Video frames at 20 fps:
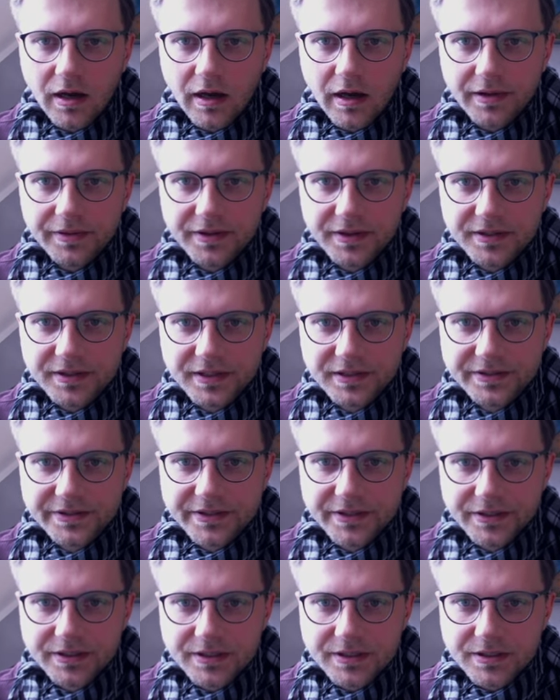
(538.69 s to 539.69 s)
the
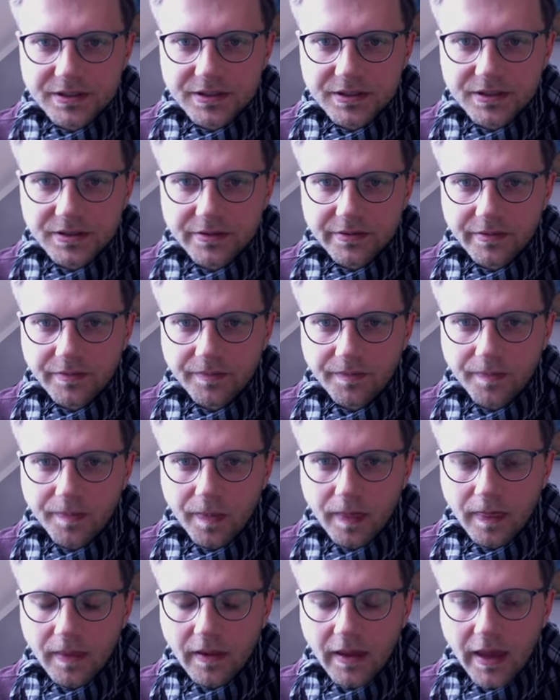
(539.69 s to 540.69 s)
distance
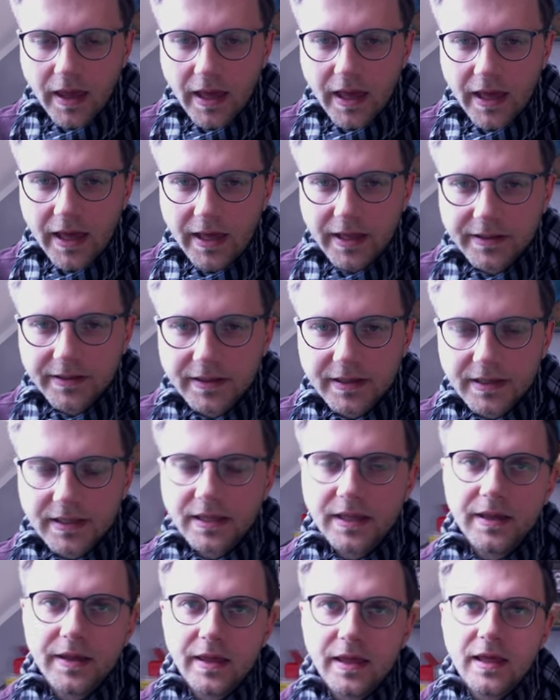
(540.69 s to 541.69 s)
and
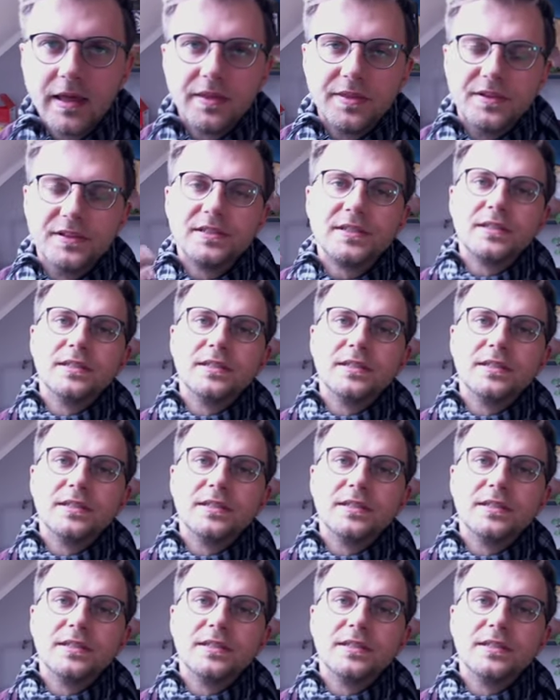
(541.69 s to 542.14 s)
this,